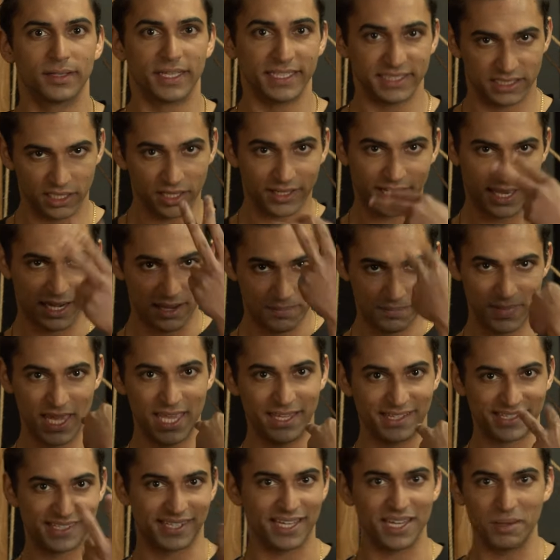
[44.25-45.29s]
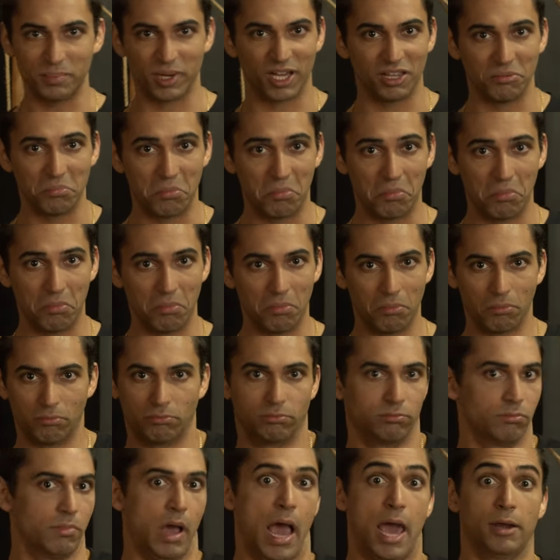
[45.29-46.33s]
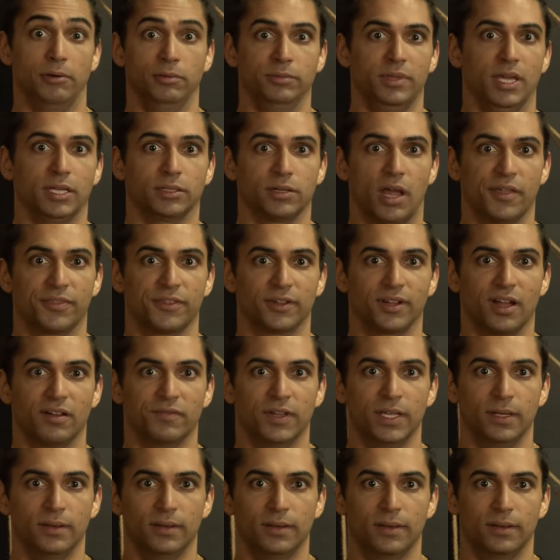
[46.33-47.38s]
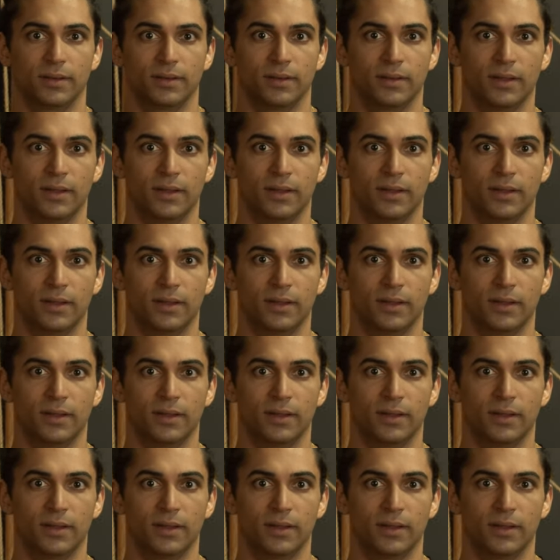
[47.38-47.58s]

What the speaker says: He's looking at me, see? But I don't think nothing of it.